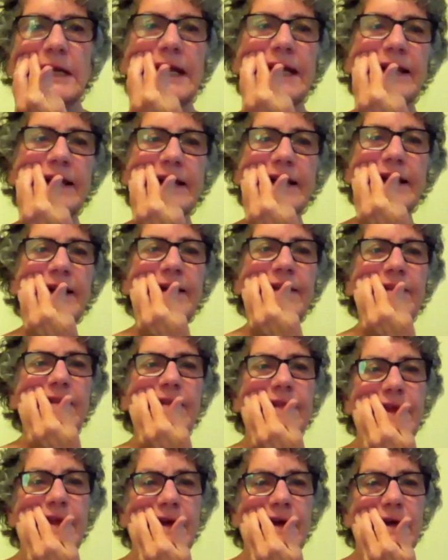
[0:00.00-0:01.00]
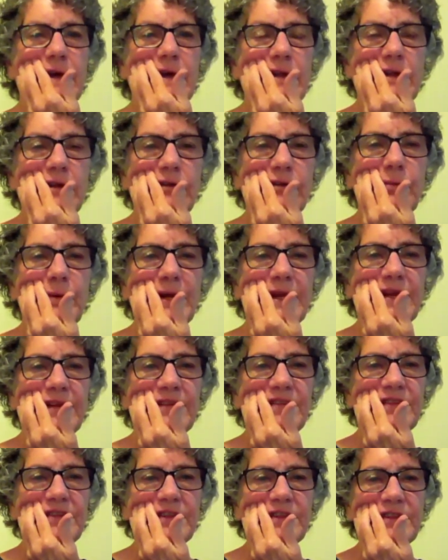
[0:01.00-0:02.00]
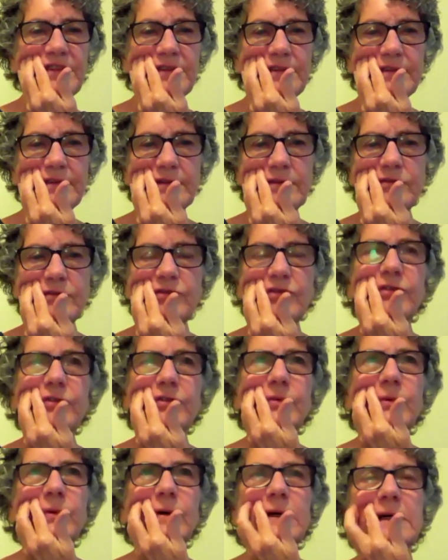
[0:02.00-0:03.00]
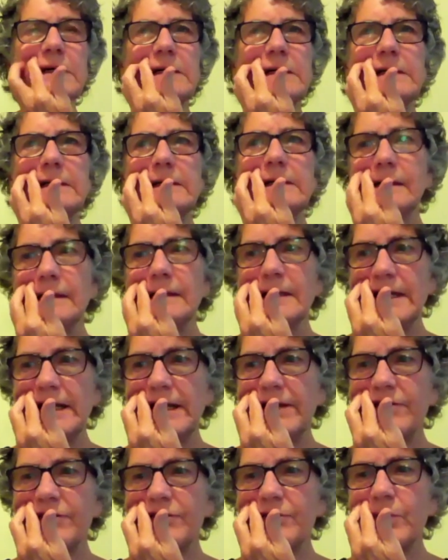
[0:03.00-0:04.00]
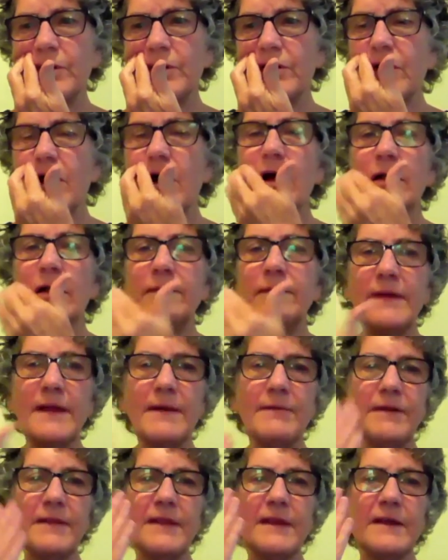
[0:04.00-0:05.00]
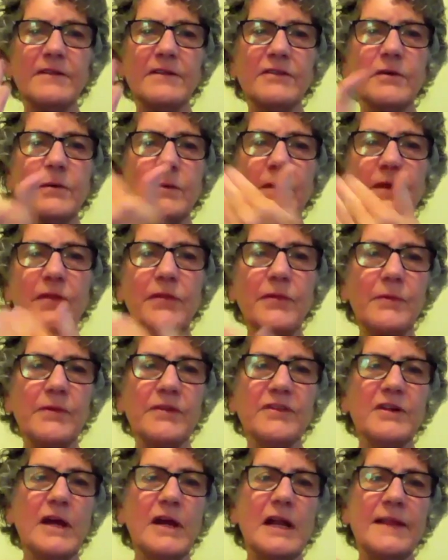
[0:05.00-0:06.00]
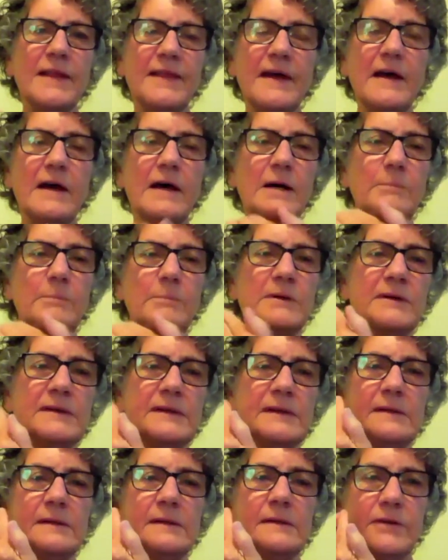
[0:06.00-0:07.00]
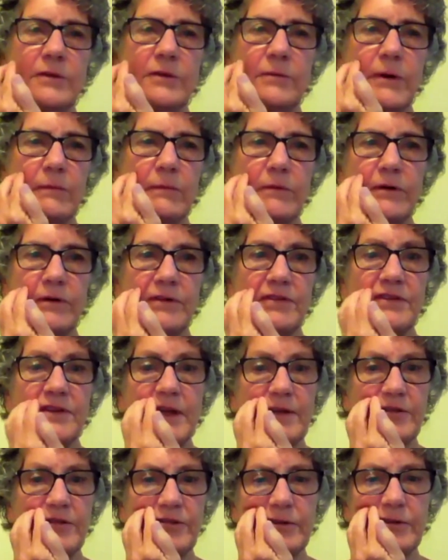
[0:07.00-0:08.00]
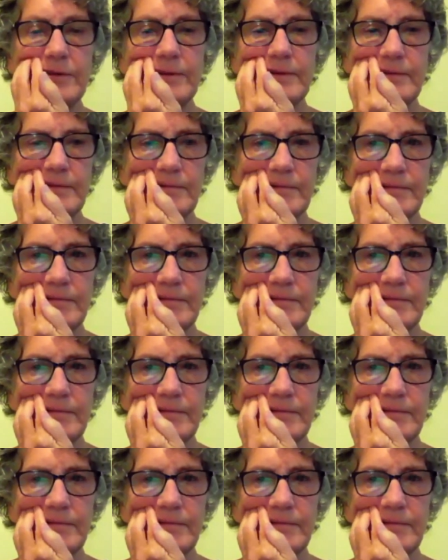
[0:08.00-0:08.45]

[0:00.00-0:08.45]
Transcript: And again, the 22 is where everything's going through. It's kind of like the hub, the railroad station.